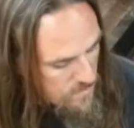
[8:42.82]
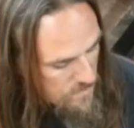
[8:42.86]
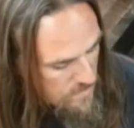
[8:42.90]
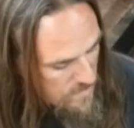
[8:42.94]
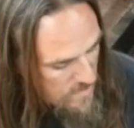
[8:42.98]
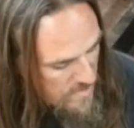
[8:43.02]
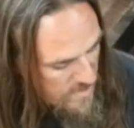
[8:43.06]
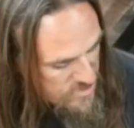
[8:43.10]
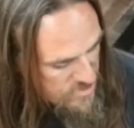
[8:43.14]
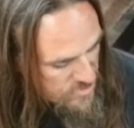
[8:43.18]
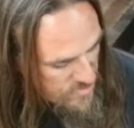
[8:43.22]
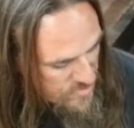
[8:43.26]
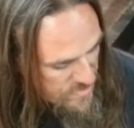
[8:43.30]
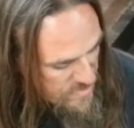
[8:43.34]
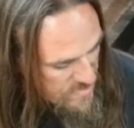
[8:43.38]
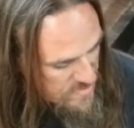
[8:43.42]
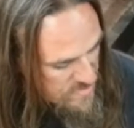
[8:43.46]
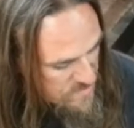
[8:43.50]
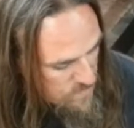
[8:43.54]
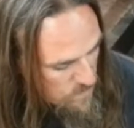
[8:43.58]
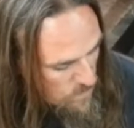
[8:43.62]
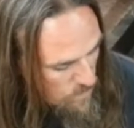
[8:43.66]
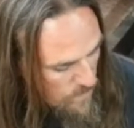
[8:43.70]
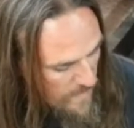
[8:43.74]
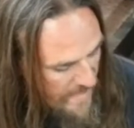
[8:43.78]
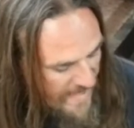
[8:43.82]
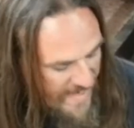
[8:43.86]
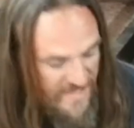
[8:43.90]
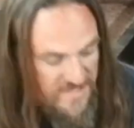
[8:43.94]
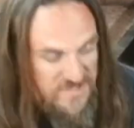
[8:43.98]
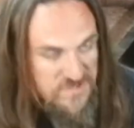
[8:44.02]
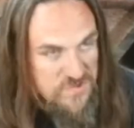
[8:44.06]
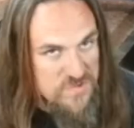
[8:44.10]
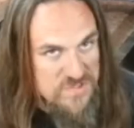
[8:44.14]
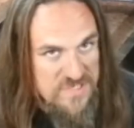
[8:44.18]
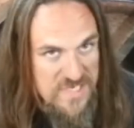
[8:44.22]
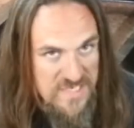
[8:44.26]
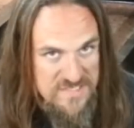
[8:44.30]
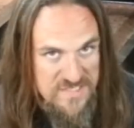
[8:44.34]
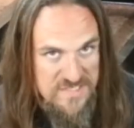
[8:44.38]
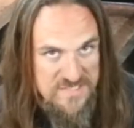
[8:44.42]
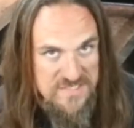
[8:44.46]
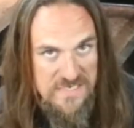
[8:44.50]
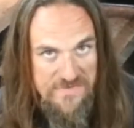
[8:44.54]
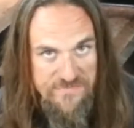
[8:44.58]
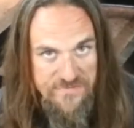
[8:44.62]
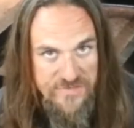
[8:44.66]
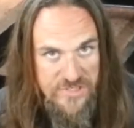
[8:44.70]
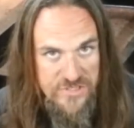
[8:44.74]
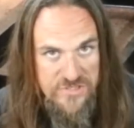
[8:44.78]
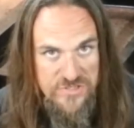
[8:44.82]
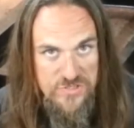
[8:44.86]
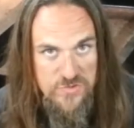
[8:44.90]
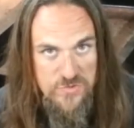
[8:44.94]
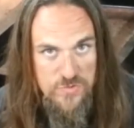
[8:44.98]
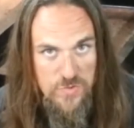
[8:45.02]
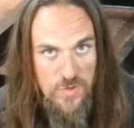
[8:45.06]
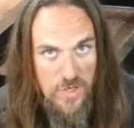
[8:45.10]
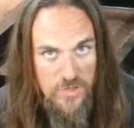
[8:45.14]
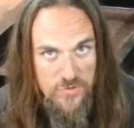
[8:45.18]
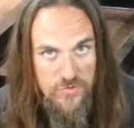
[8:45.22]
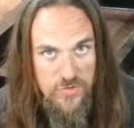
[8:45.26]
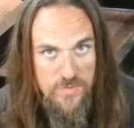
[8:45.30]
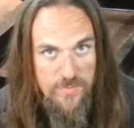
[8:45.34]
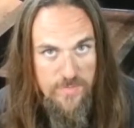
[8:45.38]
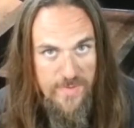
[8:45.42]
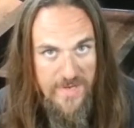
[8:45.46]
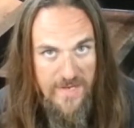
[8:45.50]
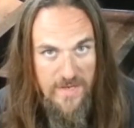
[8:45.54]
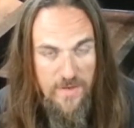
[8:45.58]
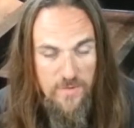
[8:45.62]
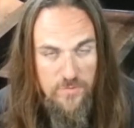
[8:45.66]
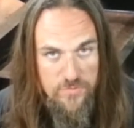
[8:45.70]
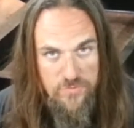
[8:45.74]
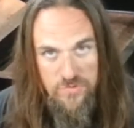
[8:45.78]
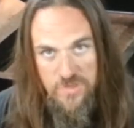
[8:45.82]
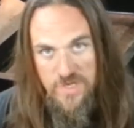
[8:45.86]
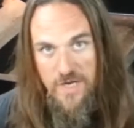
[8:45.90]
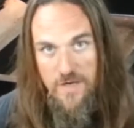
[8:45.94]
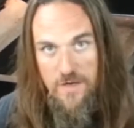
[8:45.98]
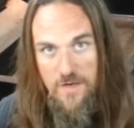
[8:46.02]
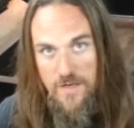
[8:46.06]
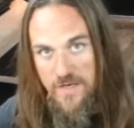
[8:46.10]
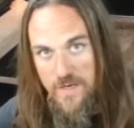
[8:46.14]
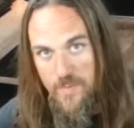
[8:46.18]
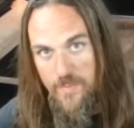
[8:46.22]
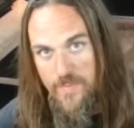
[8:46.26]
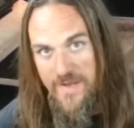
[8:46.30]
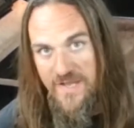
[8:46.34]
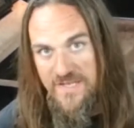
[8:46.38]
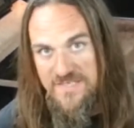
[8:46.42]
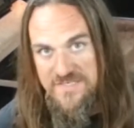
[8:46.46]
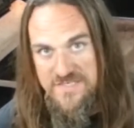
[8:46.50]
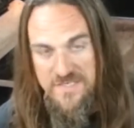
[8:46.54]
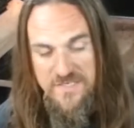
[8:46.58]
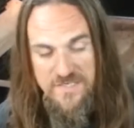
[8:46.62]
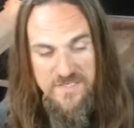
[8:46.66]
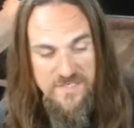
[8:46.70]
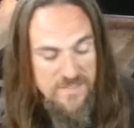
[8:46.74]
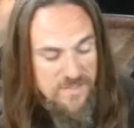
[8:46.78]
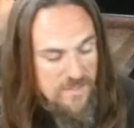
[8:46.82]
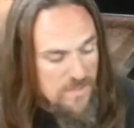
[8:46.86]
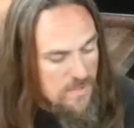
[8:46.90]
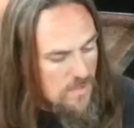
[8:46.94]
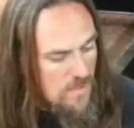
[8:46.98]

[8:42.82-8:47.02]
each of these axles has a 7,200 pound carrying capacity,